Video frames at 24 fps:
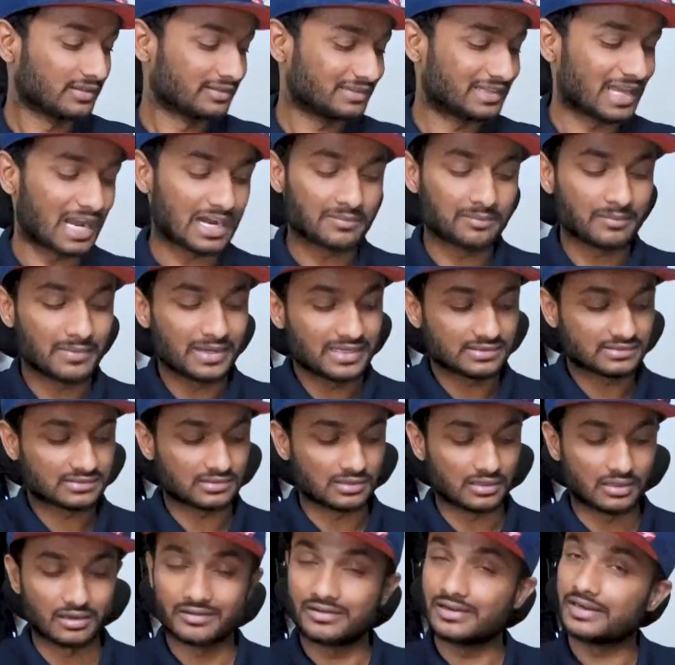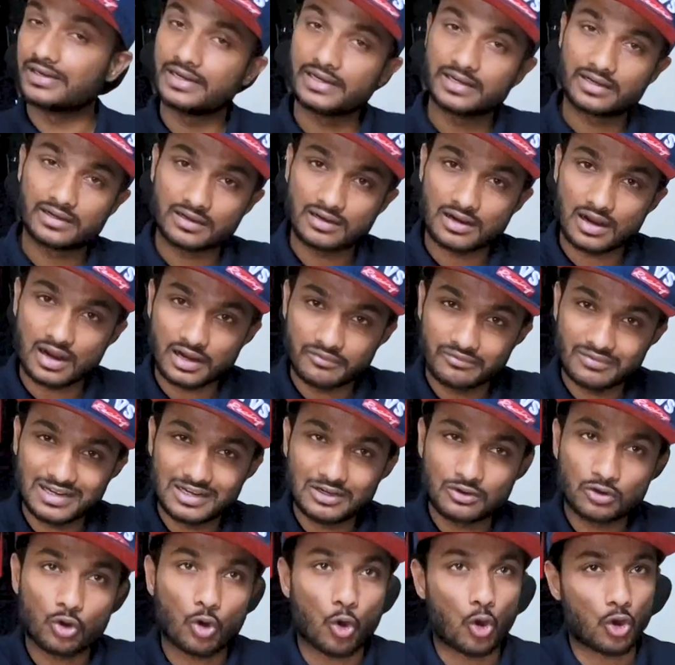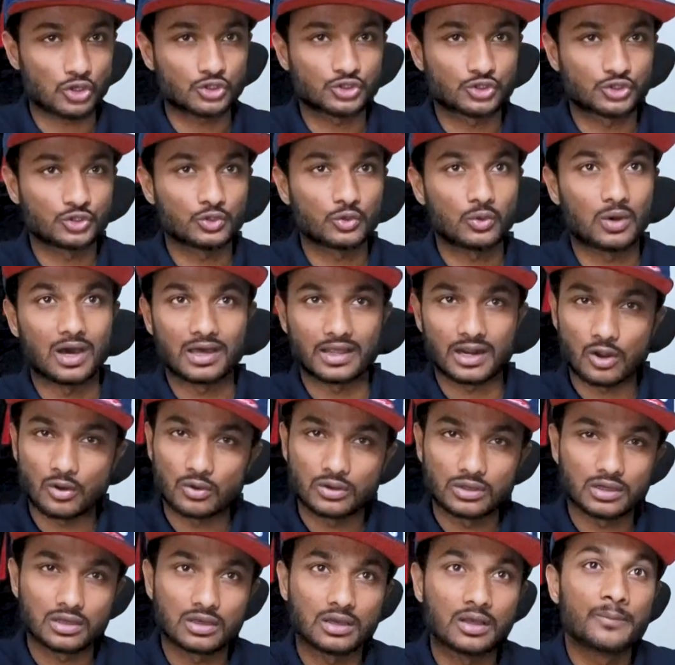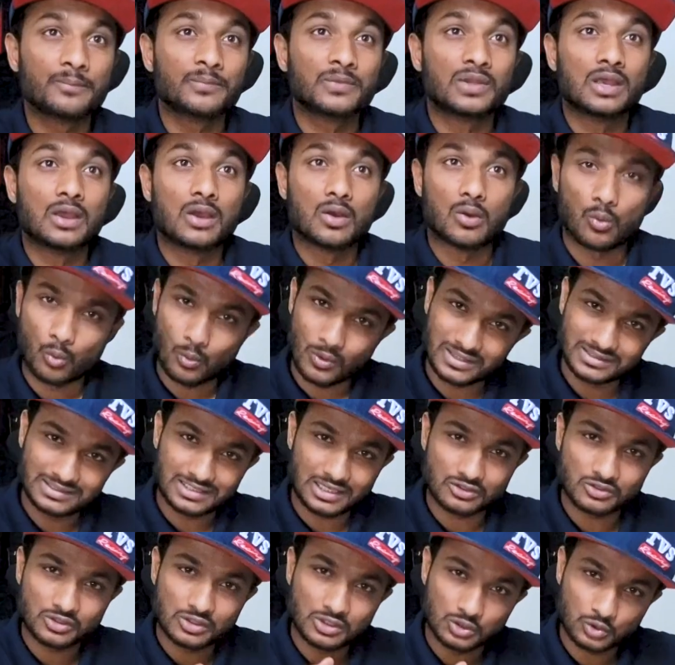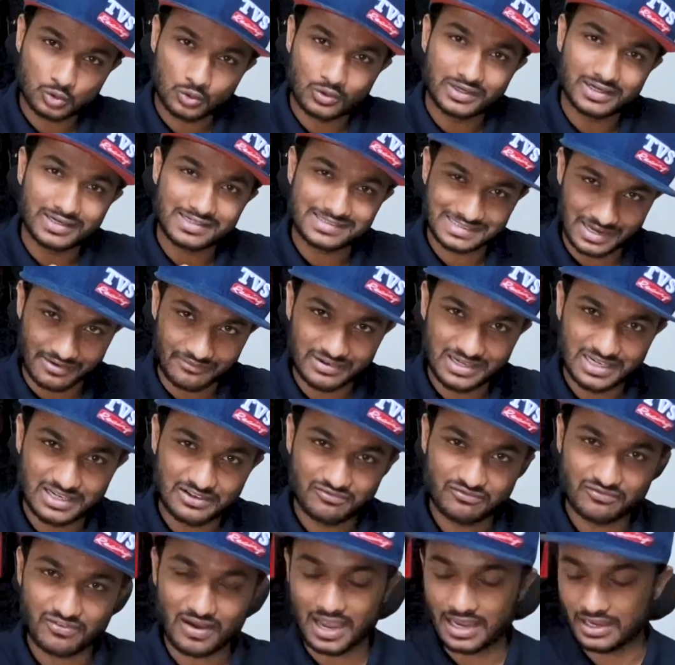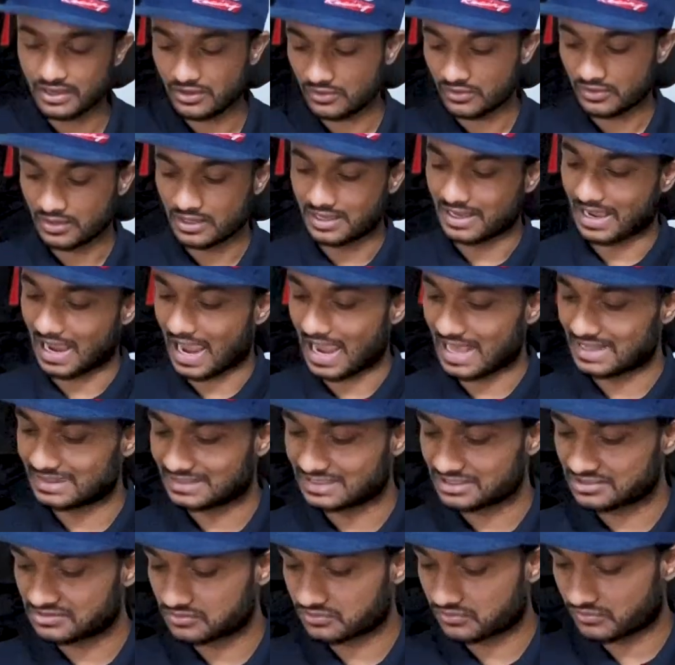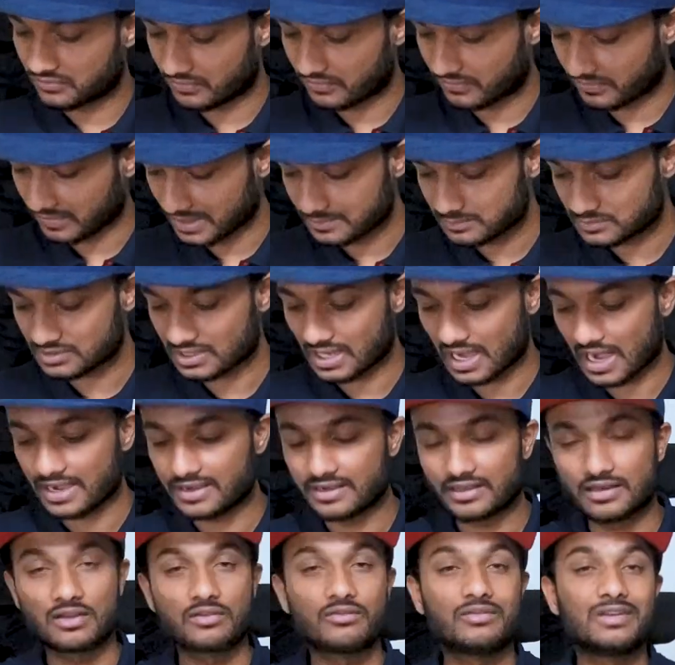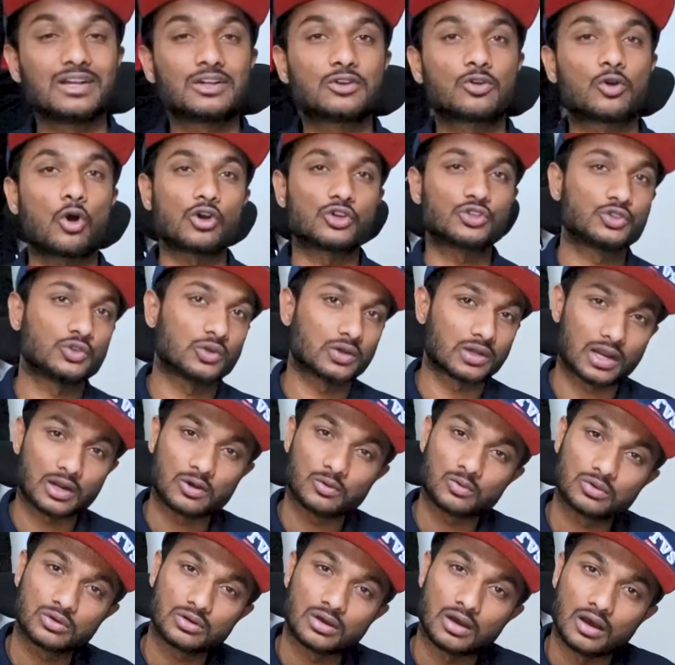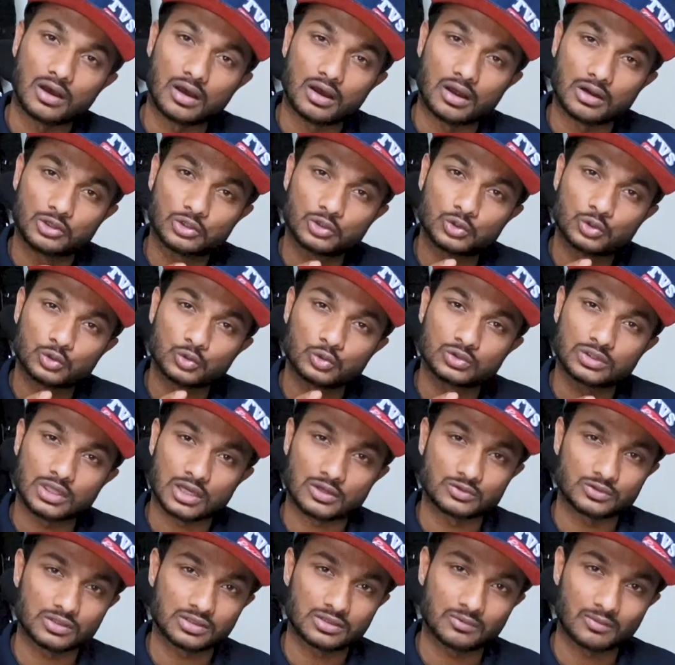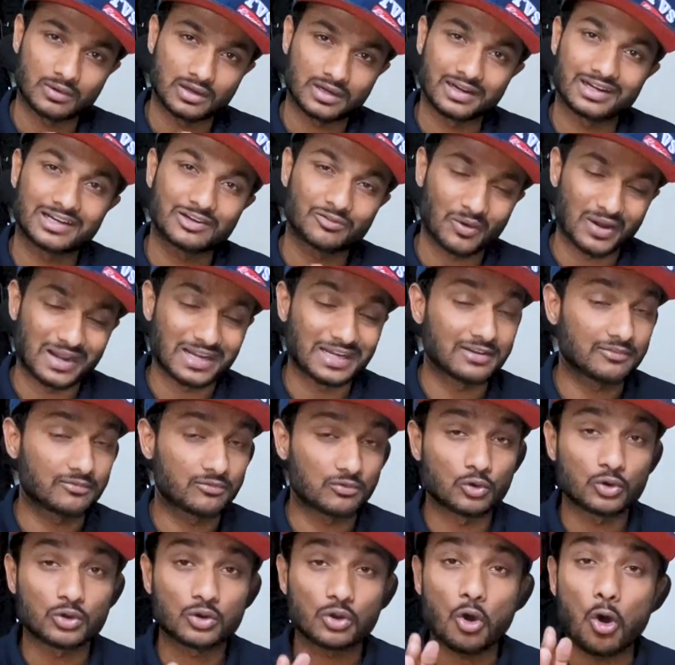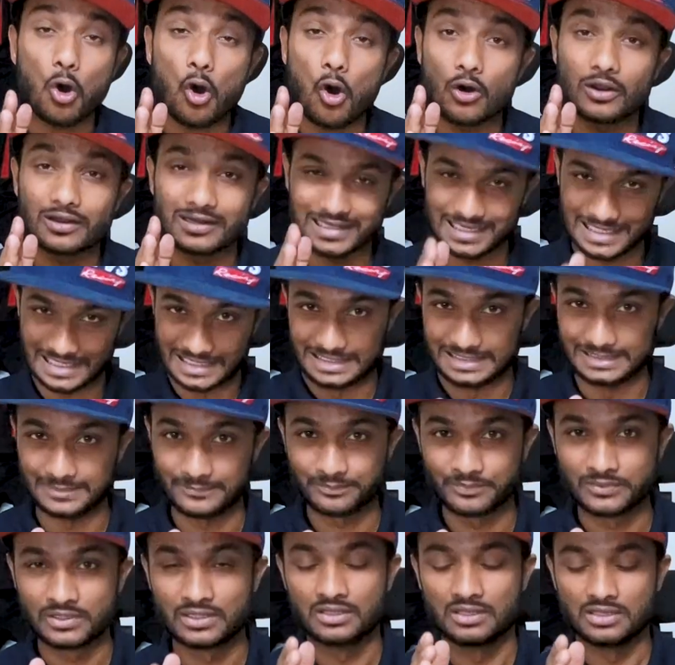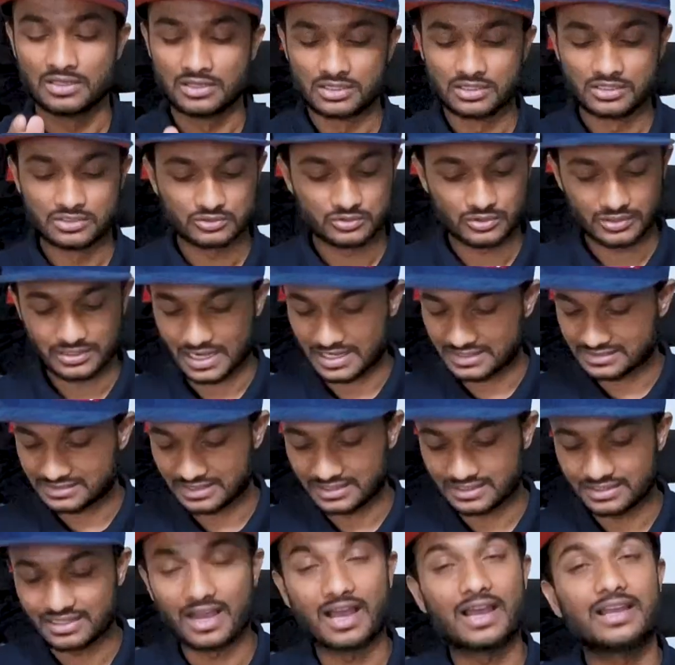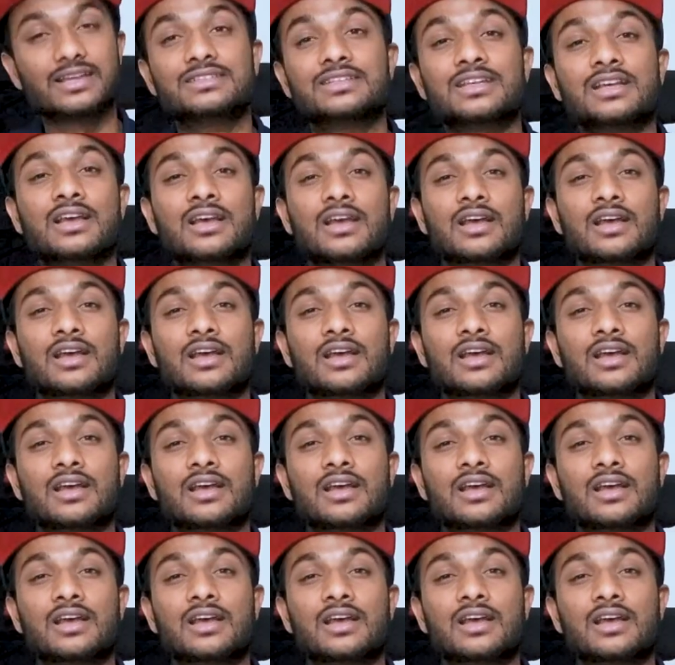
That means radiator guard will cost you around 1275, and this frame slider will cost you around 2124 only. So that's it guys.